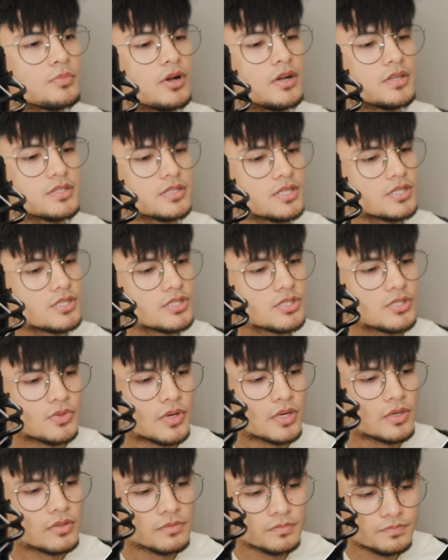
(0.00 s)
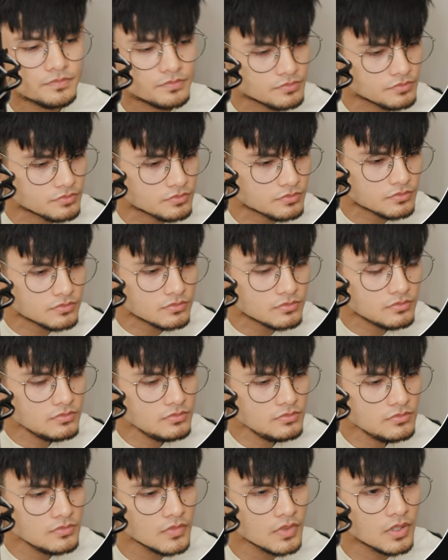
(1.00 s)
process throughout
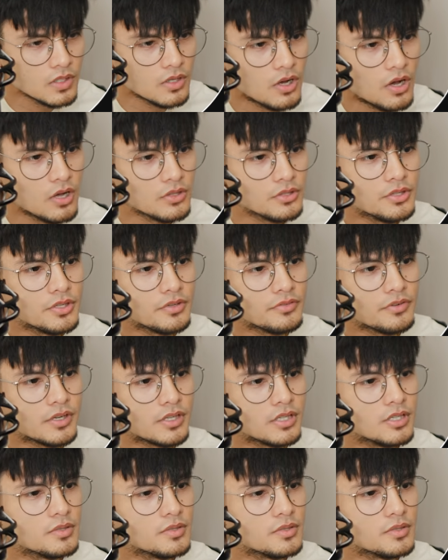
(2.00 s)
all the different